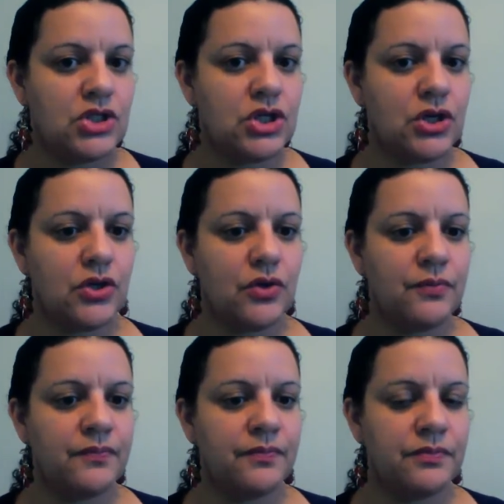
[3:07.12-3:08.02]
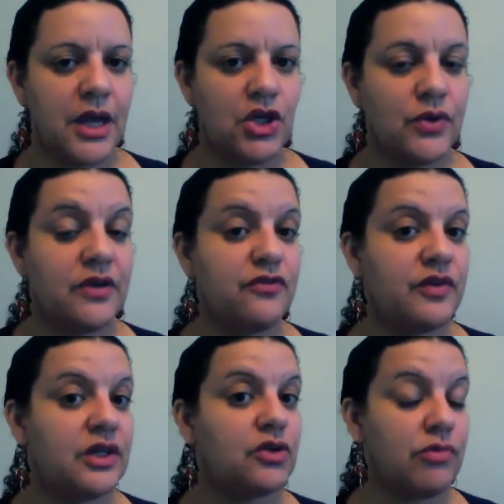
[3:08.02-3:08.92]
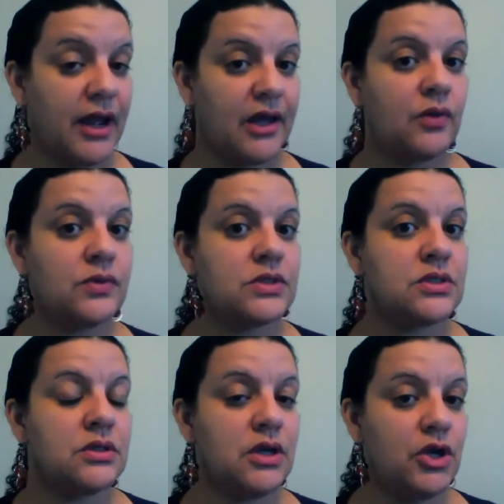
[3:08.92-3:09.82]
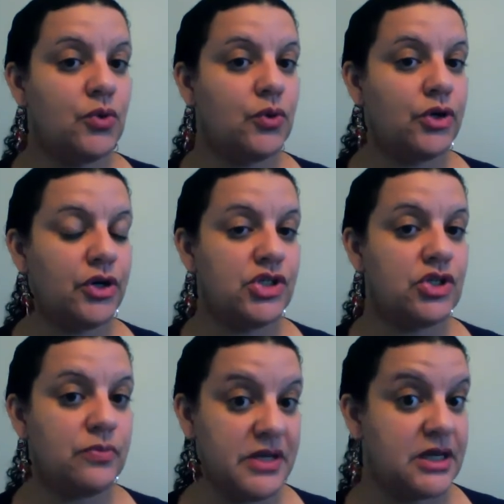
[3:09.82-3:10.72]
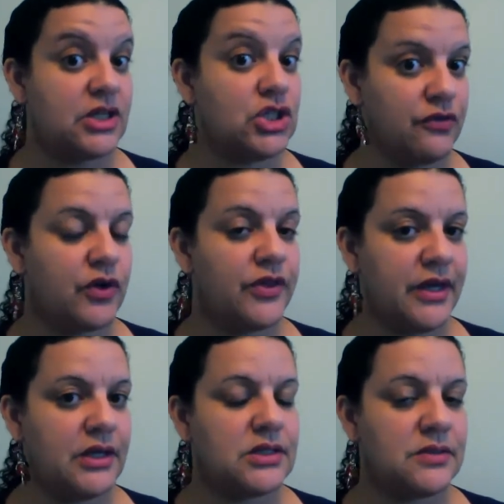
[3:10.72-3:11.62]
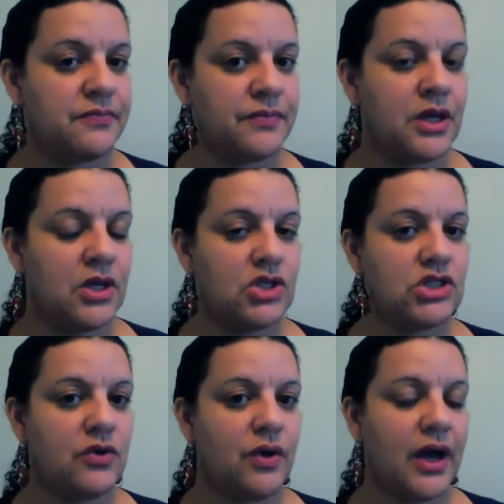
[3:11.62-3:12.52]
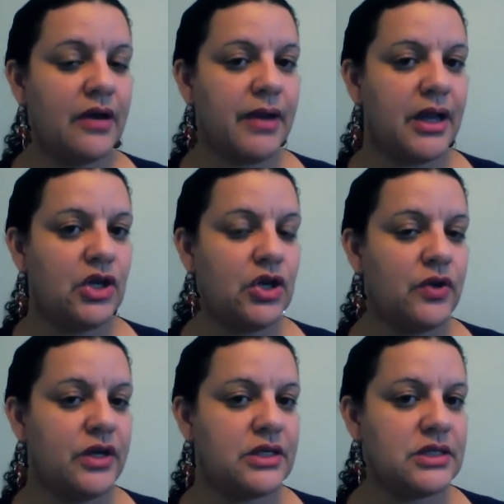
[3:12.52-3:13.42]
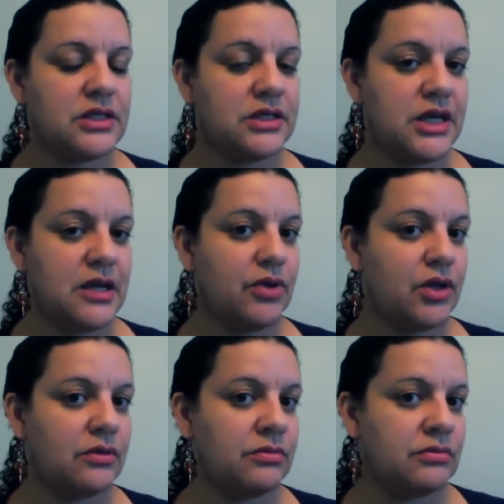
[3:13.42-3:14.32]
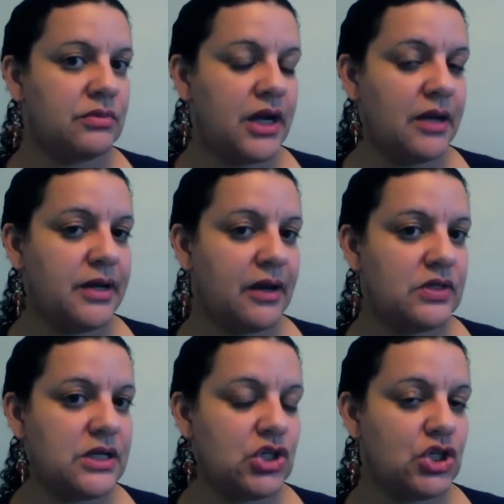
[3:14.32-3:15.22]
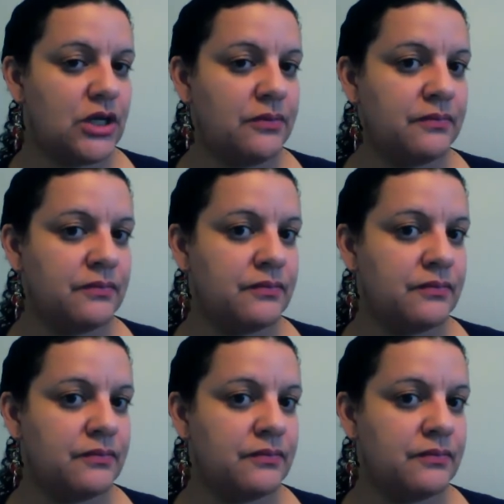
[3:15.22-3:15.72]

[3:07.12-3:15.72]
So, and you can feel around in order to be touching 4 things. So I might notice the table that I'm now touching,